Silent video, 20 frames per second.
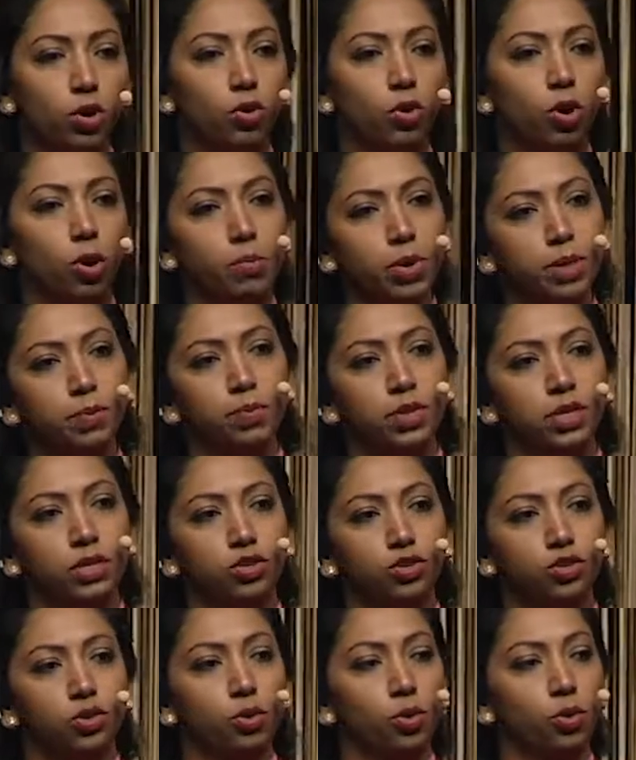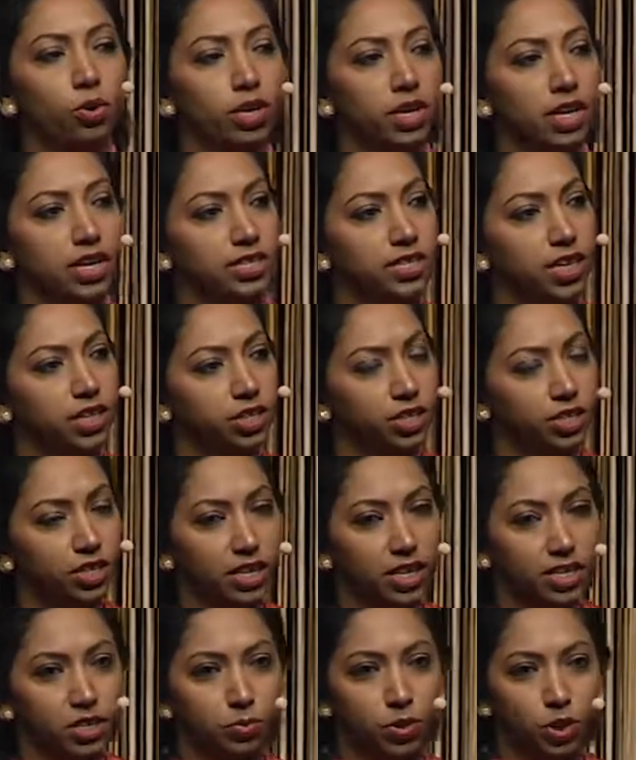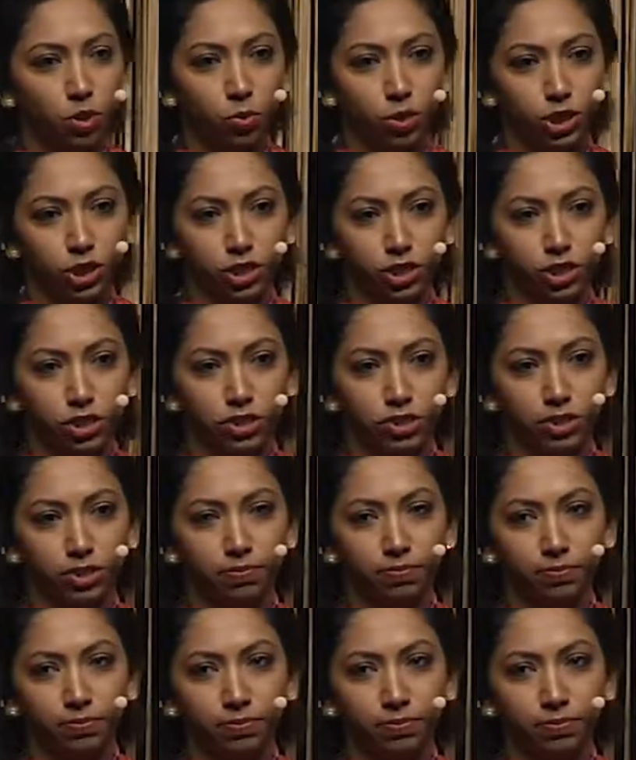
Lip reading: commitment to your organization has been questioned.